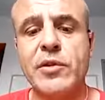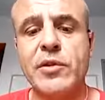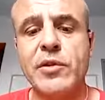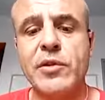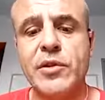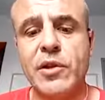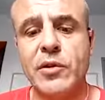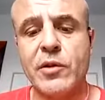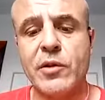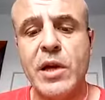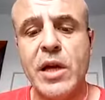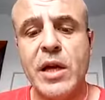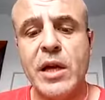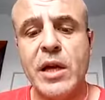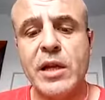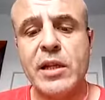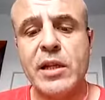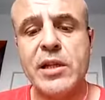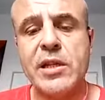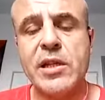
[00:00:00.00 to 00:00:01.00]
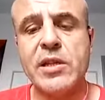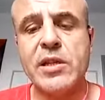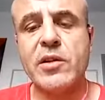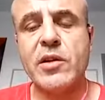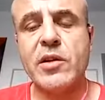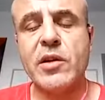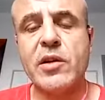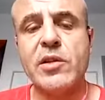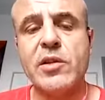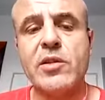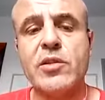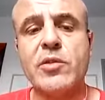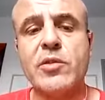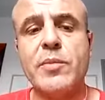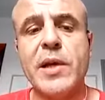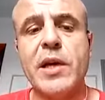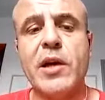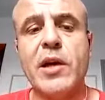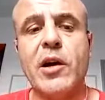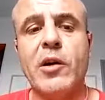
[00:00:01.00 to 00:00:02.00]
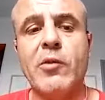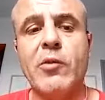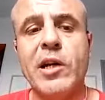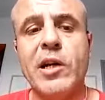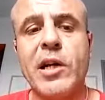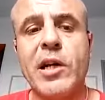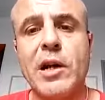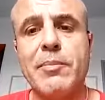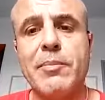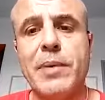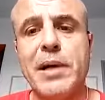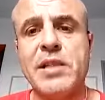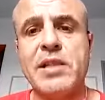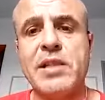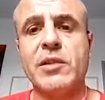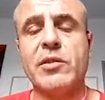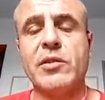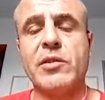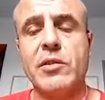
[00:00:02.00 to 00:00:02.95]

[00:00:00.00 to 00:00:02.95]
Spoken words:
So this is going to be our capacitor,